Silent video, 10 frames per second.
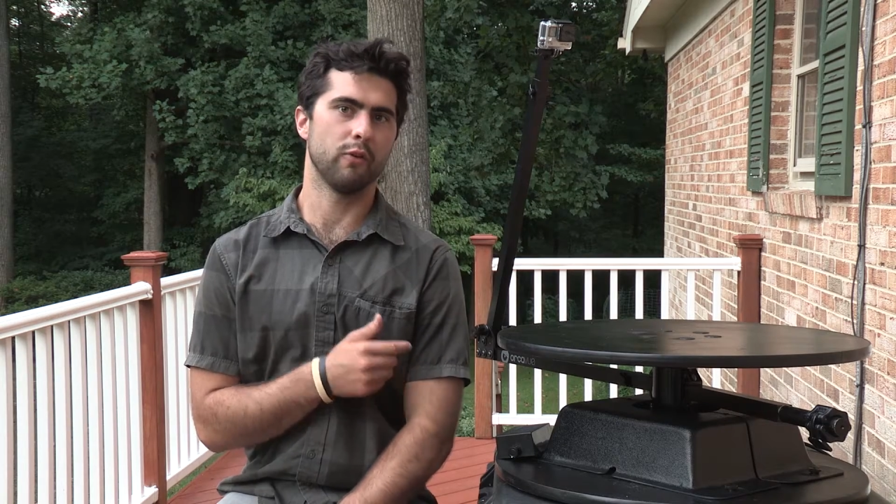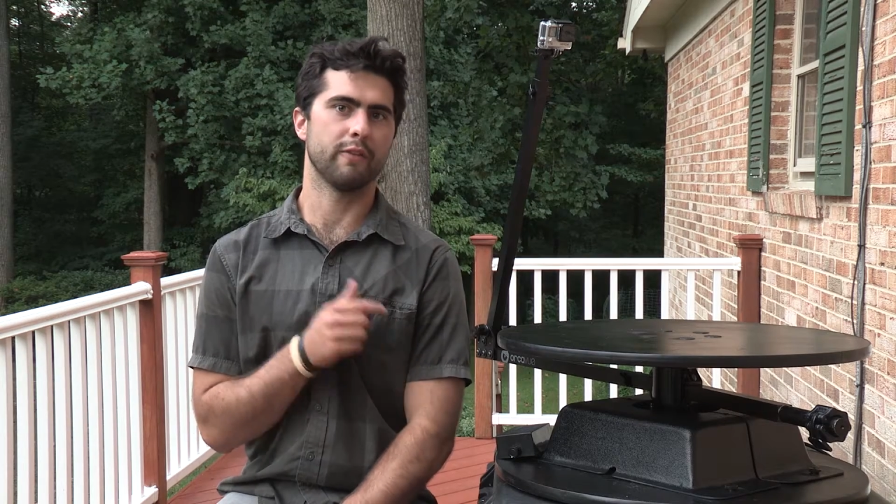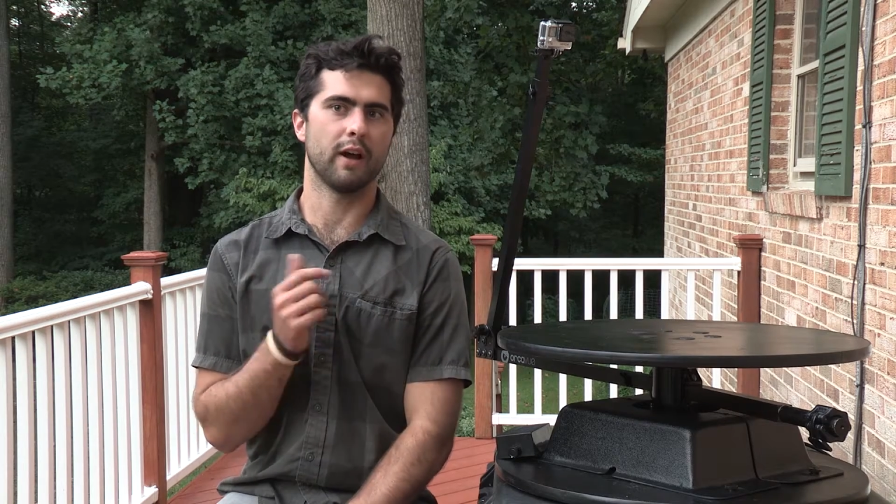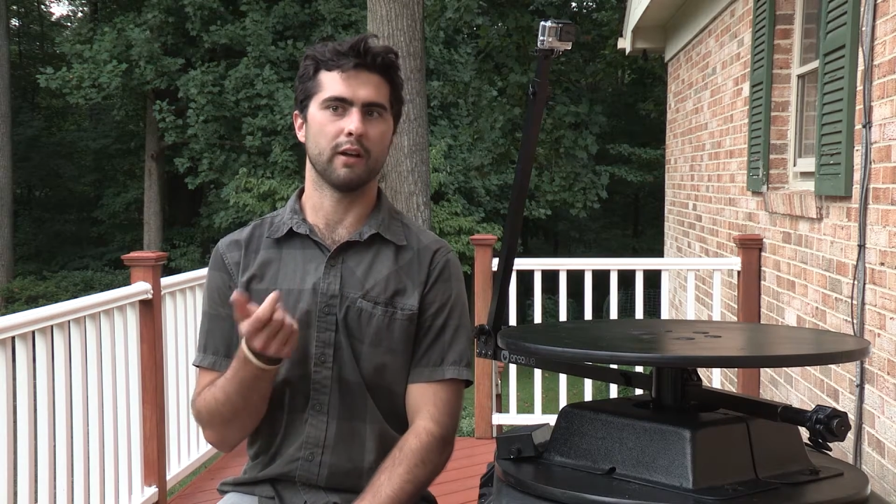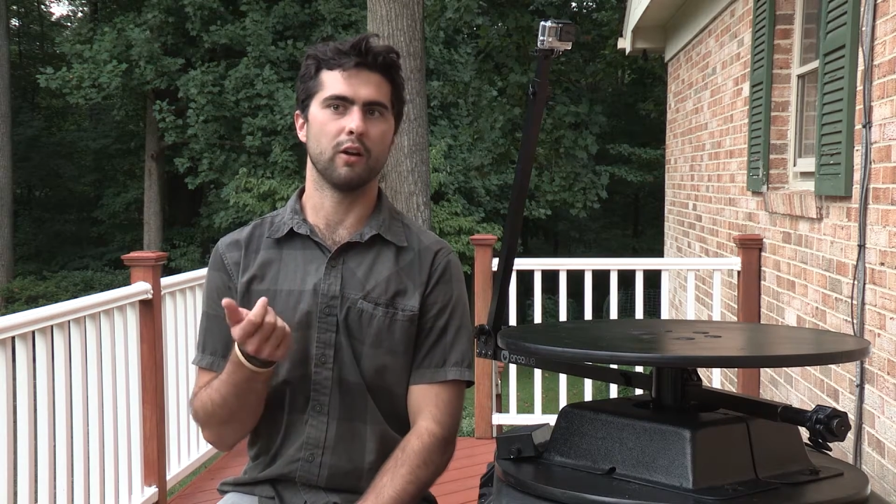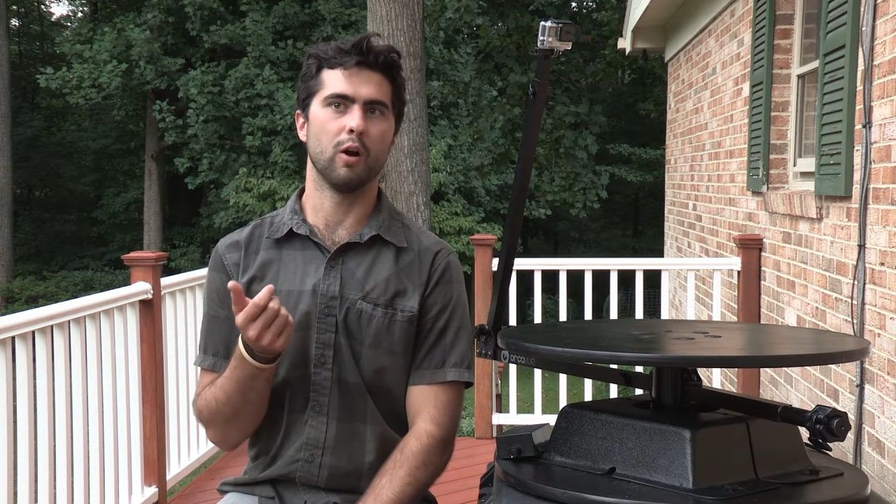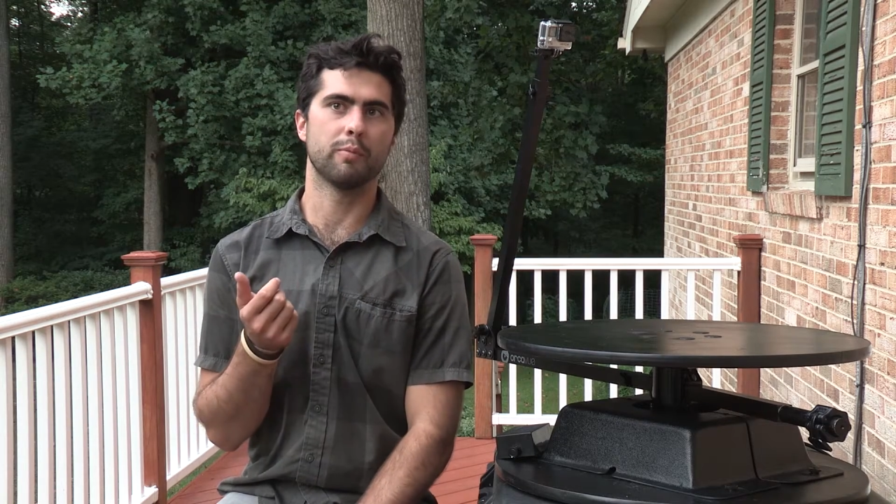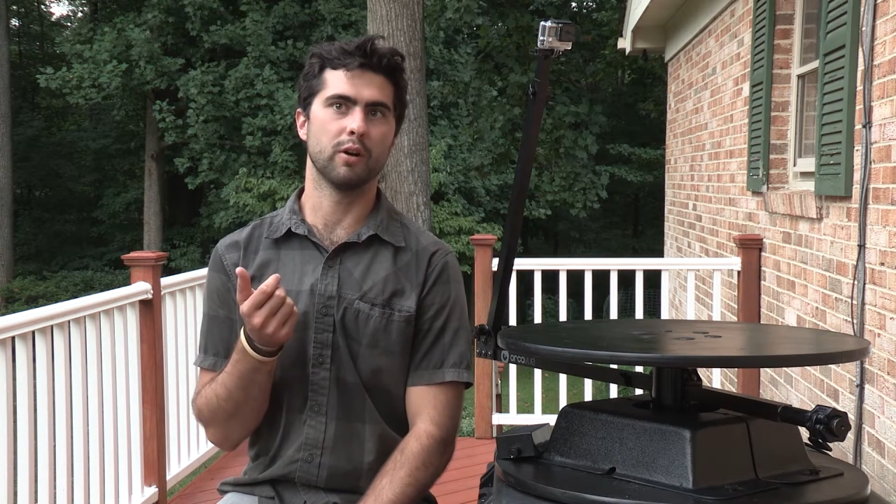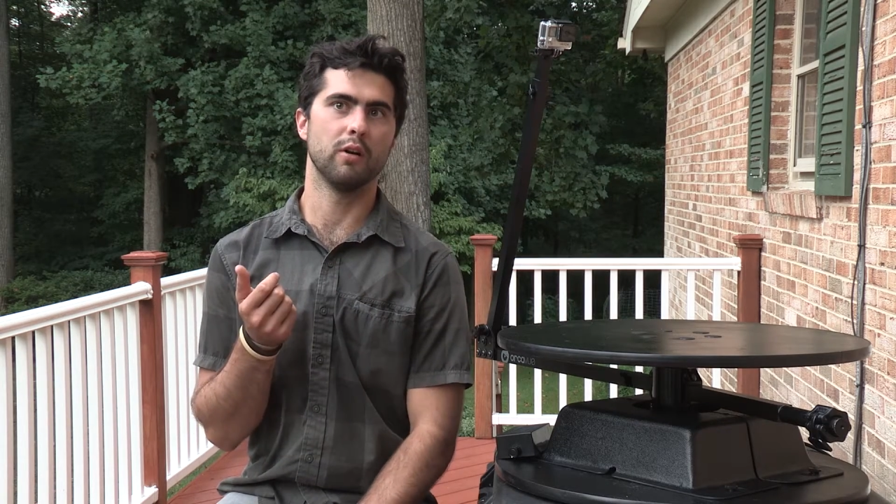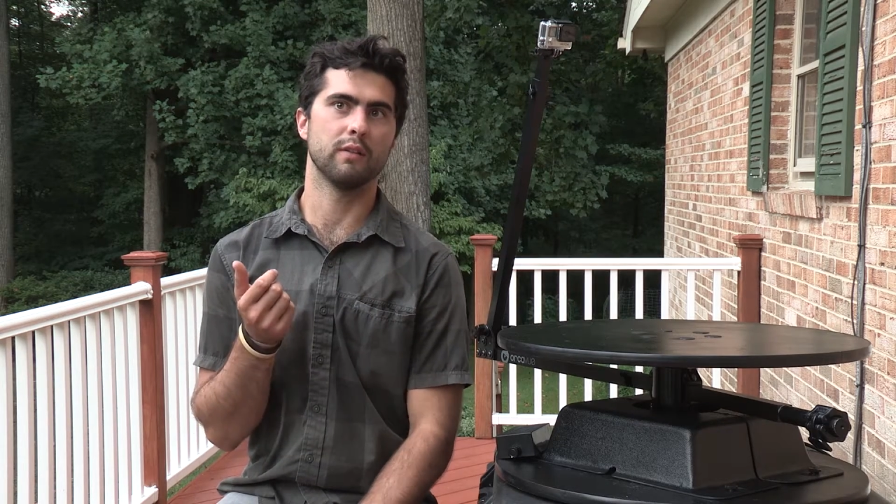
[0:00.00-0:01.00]
we've got
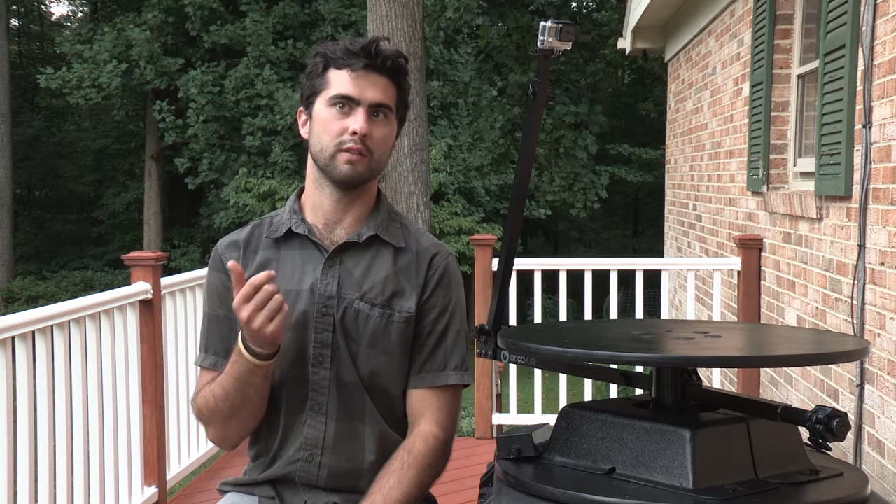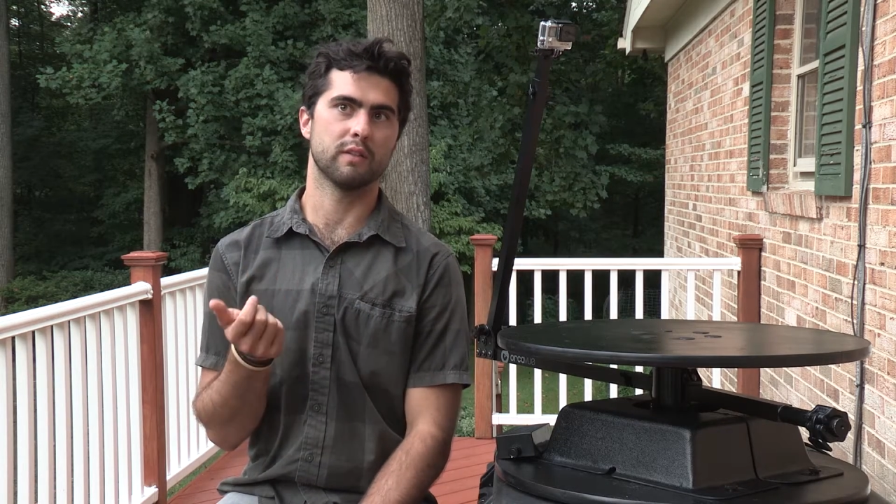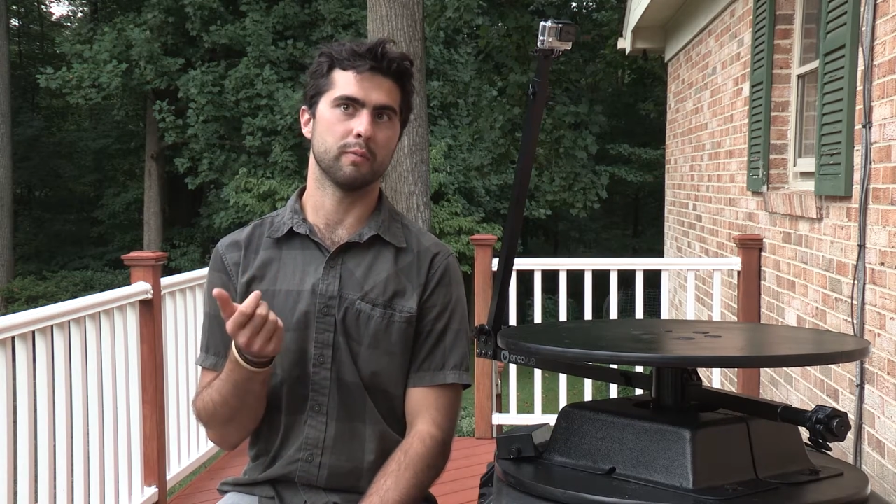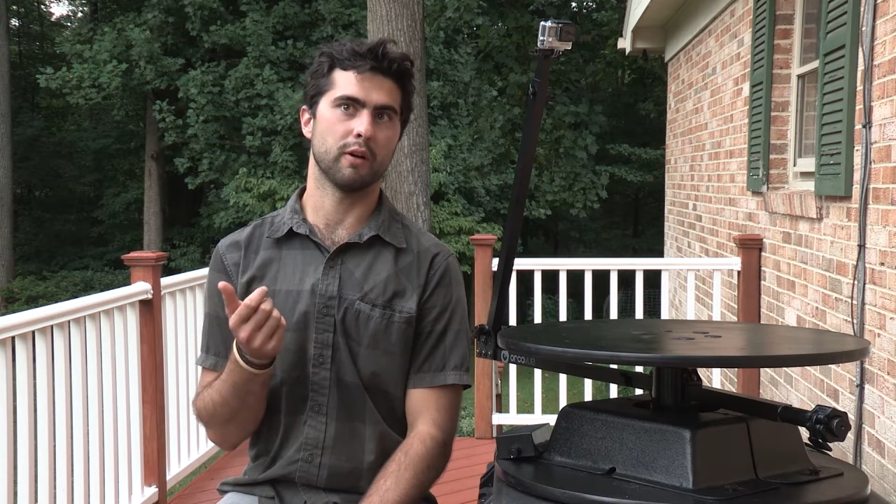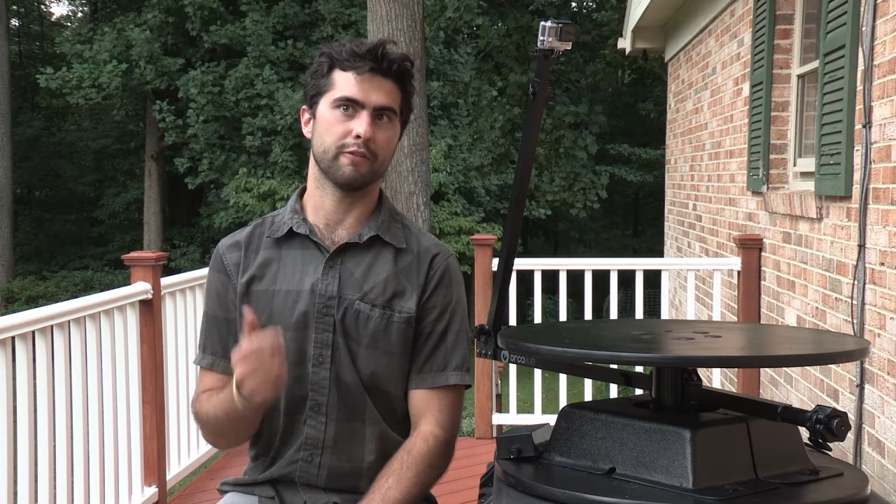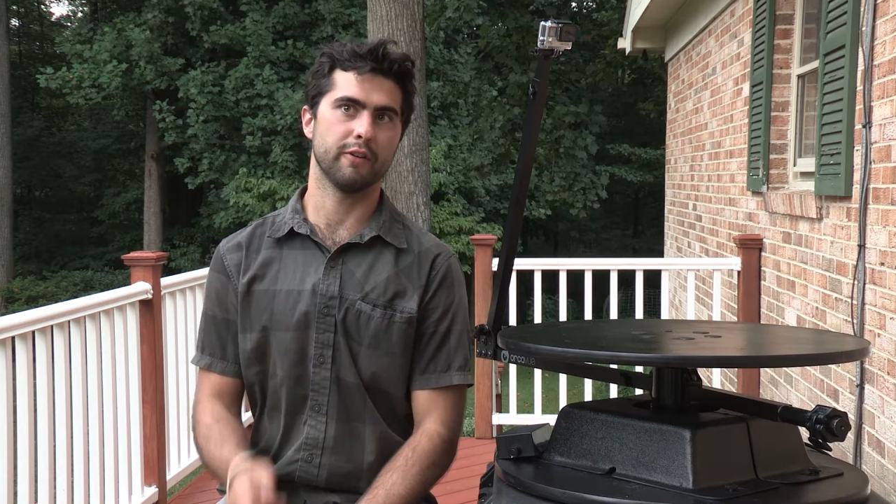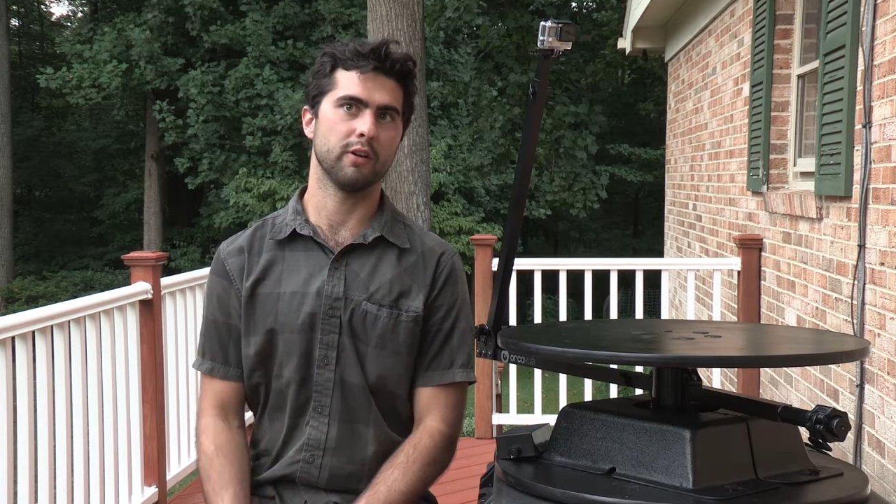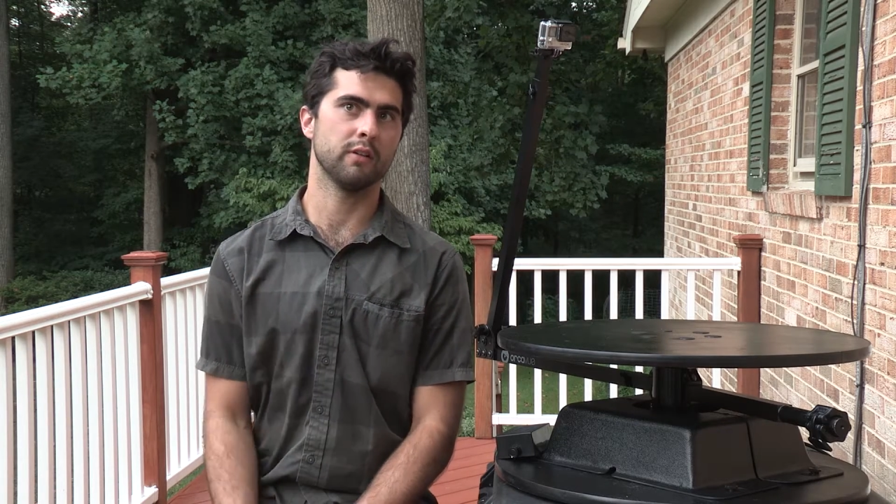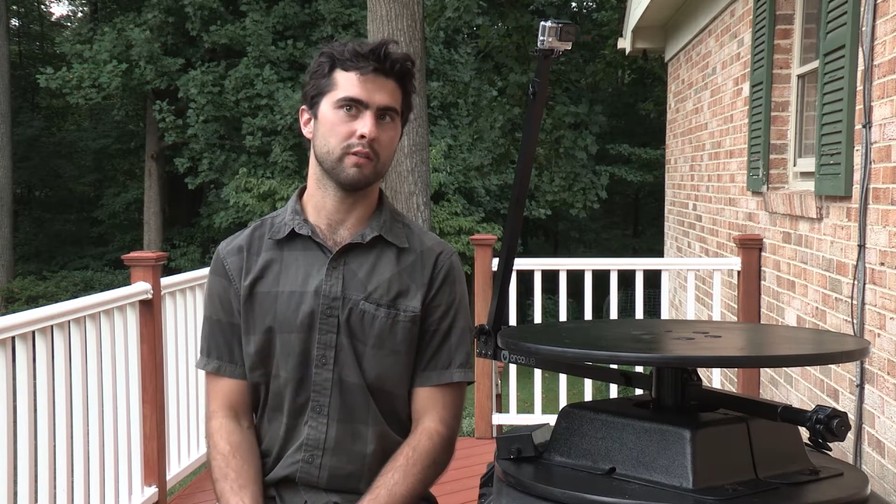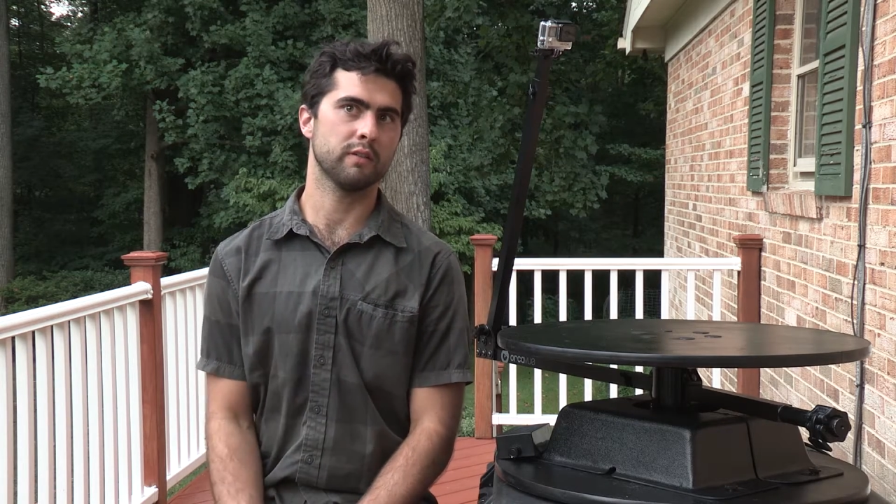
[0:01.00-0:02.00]
GoPros and
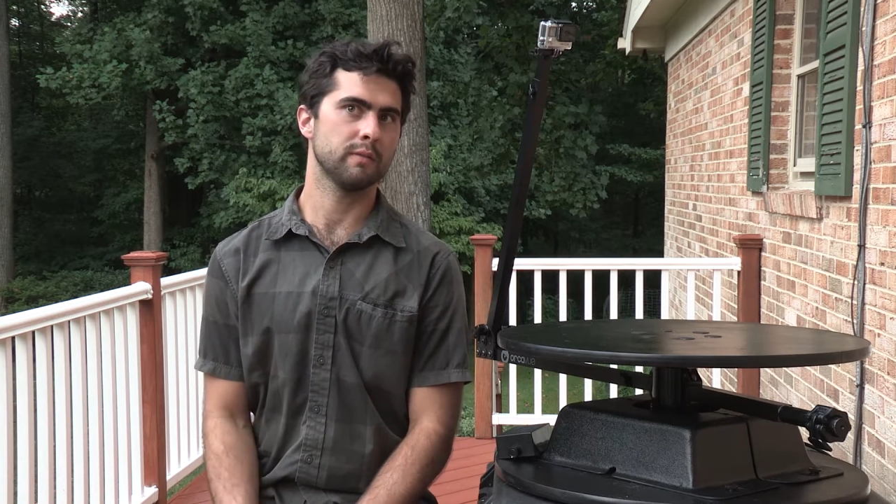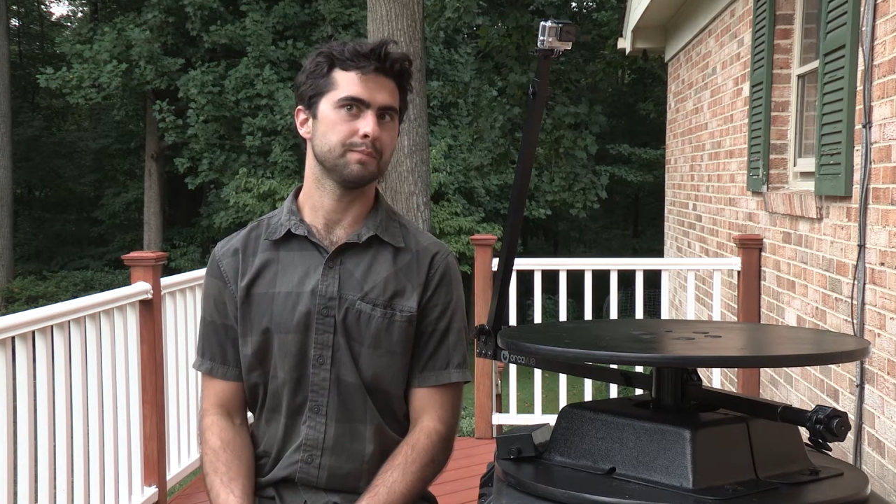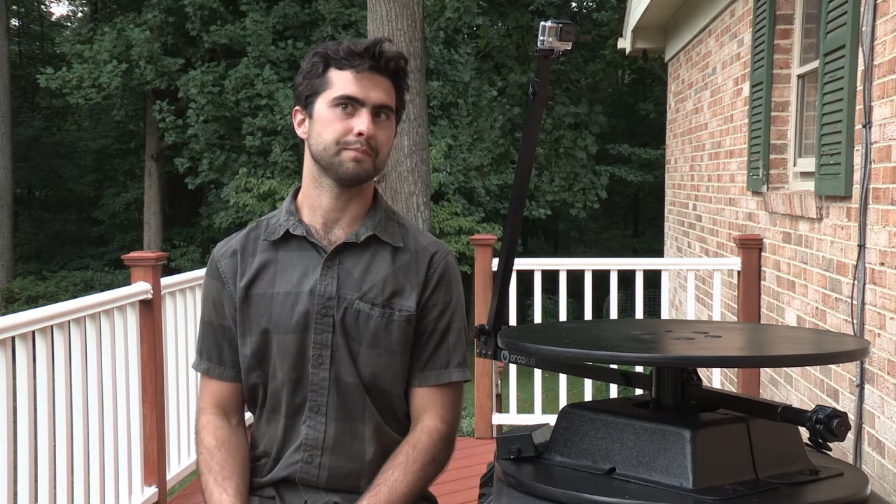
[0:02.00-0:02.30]
smartphones.